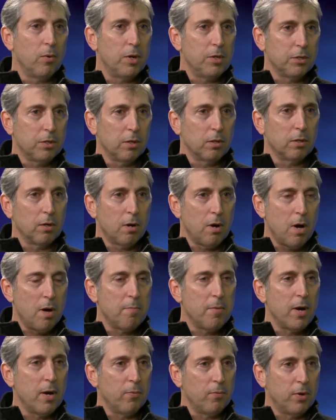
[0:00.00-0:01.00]
Well, the
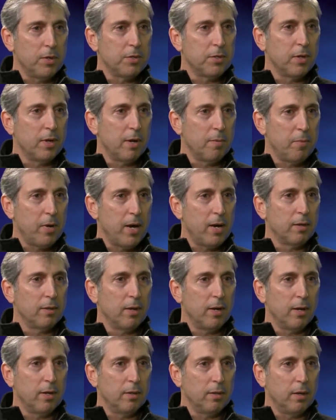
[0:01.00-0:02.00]
combine was there back
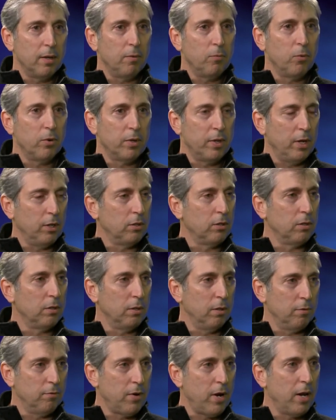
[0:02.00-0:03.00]
then, where they
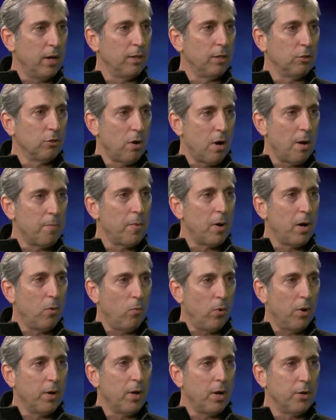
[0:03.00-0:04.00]
invited the
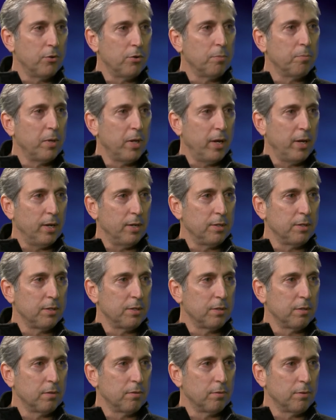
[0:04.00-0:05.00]
top 100
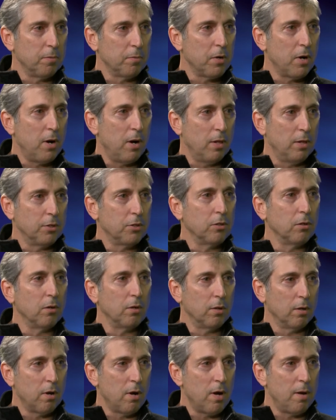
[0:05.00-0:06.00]
players from college to go
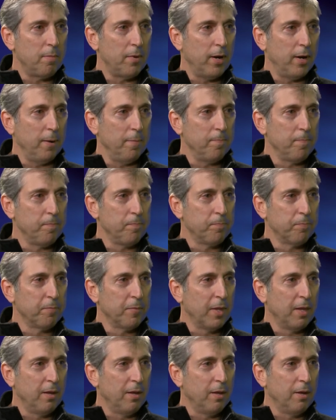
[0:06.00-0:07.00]
to the combine.
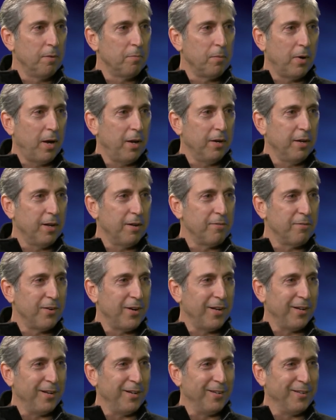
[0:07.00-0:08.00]
I didn't get
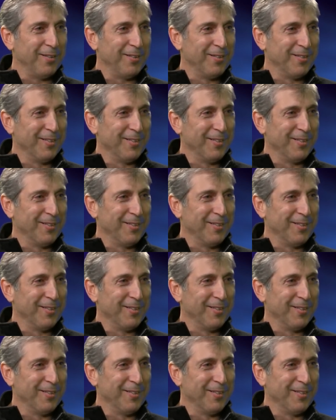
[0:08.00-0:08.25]
invited.